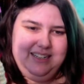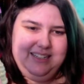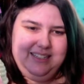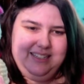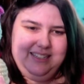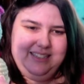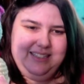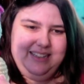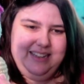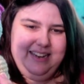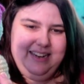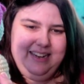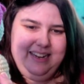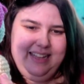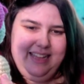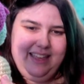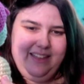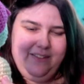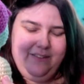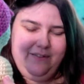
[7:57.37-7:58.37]
it's in
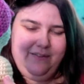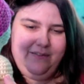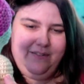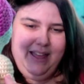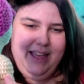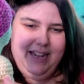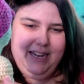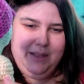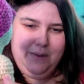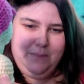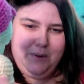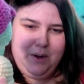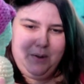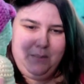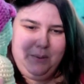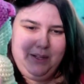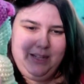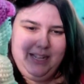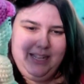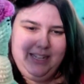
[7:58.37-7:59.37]
like a violet
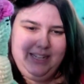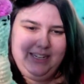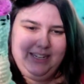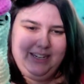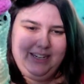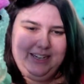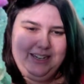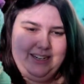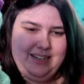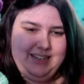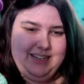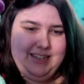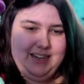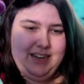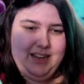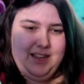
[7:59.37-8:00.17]
purple color, and